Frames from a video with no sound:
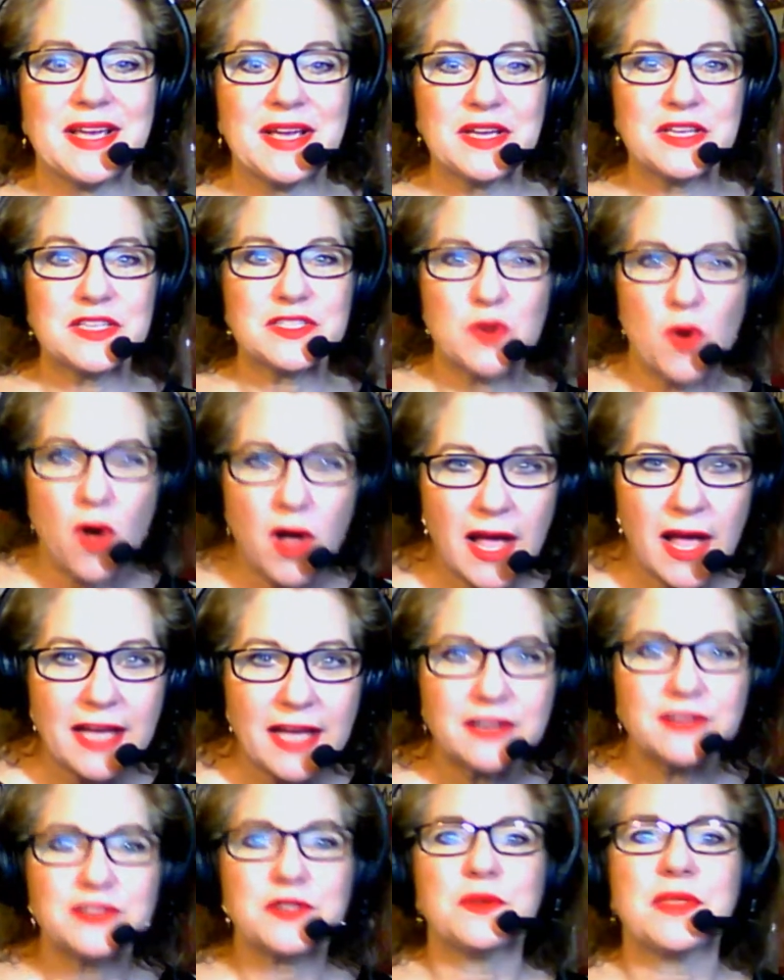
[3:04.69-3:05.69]
So I'll kind
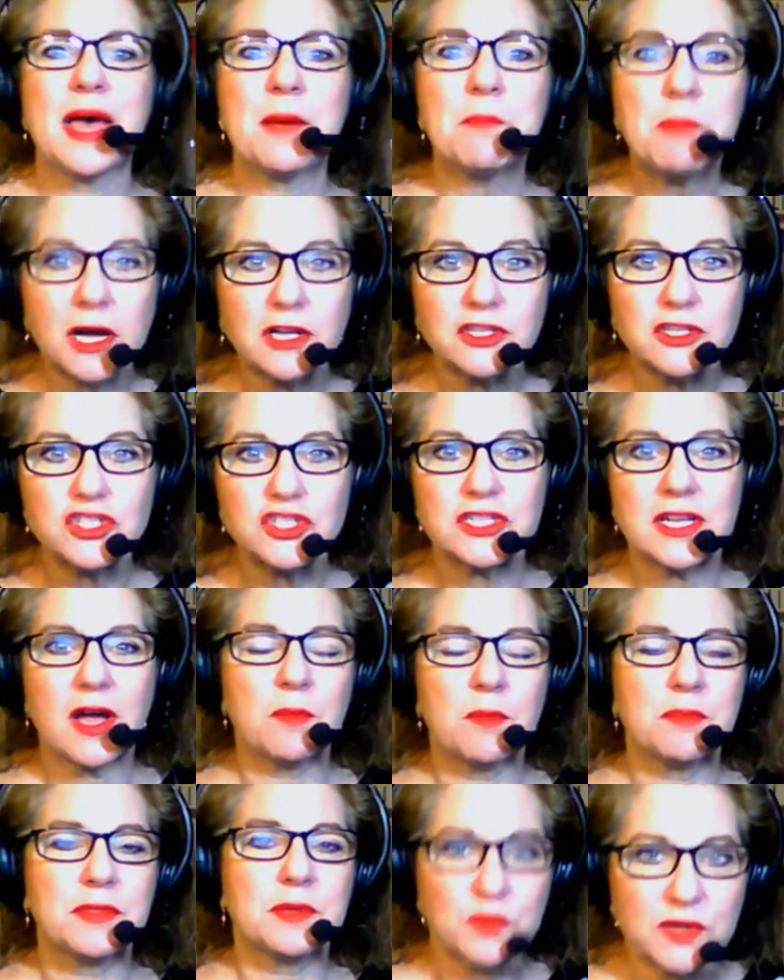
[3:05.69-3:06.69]
of do that punch to
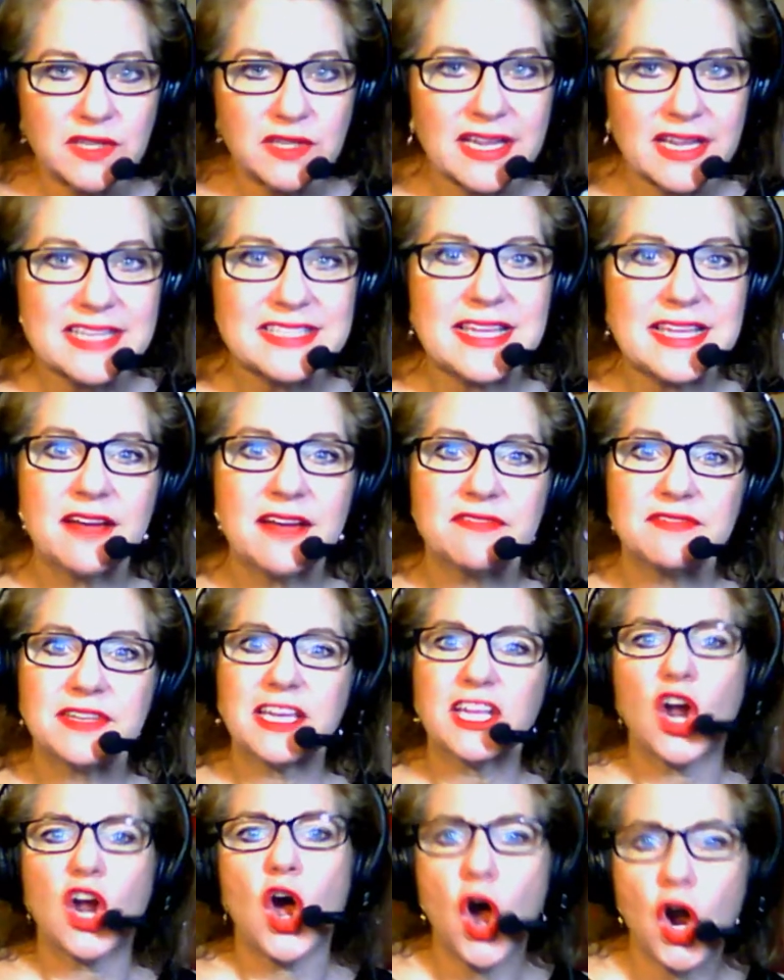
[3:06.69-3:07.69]
help them realize they have to
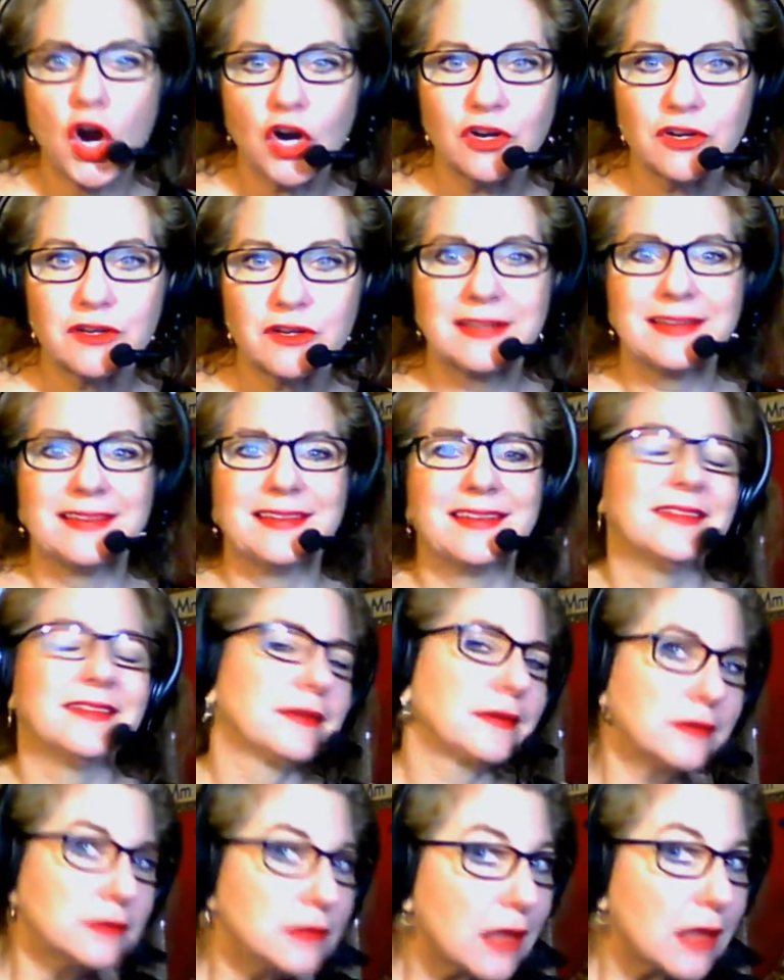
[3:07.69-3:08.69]
get a hard
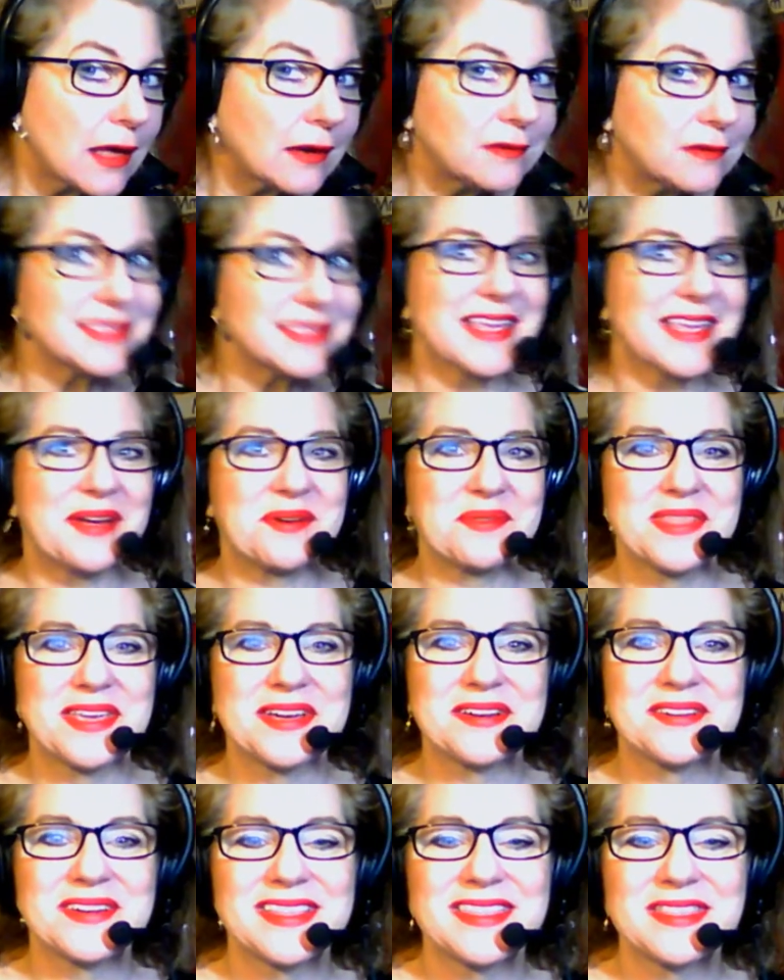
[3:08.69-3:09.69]
glottal sound
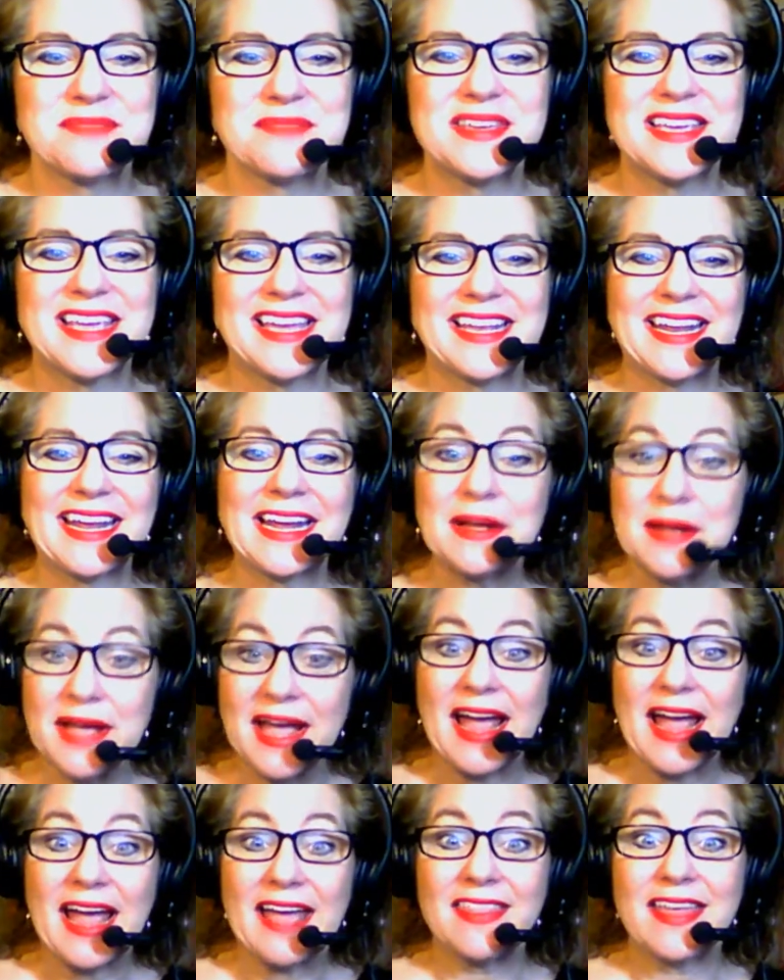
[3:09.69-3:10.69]
there at the beginning,
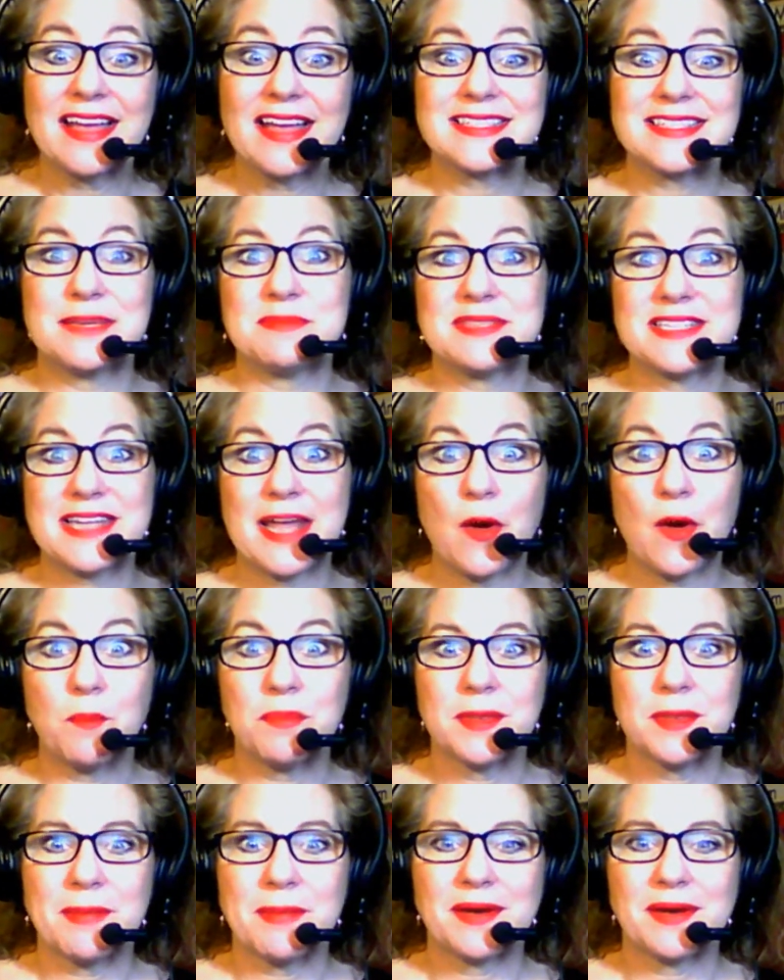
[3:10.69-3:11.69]
and that seems to help
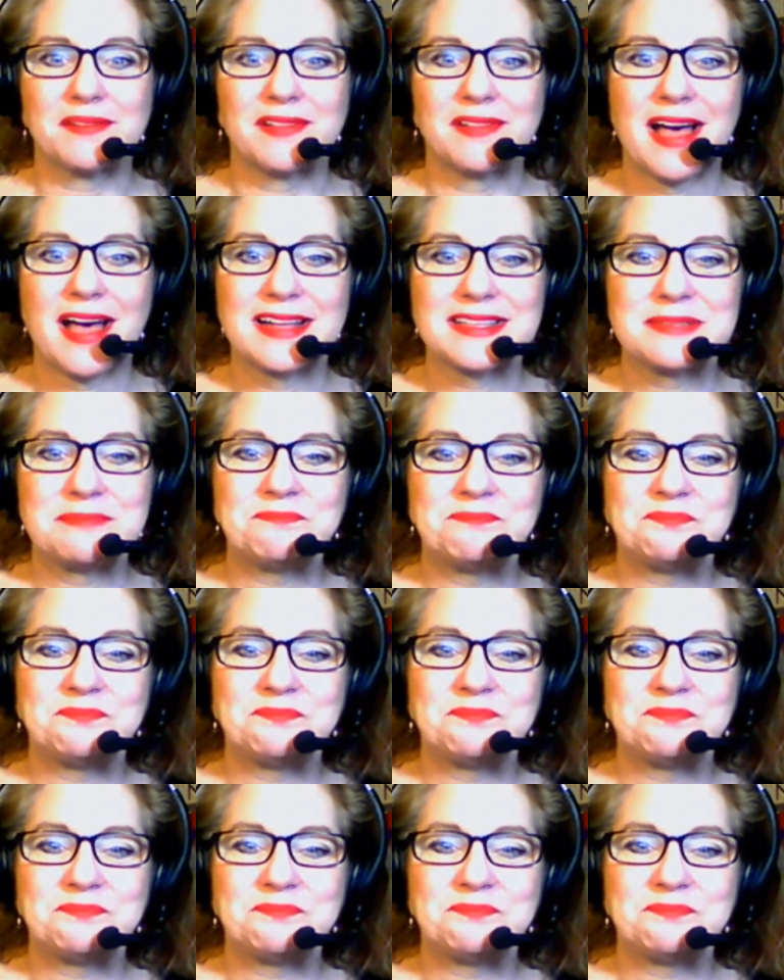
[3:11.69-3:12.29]
them out a lot.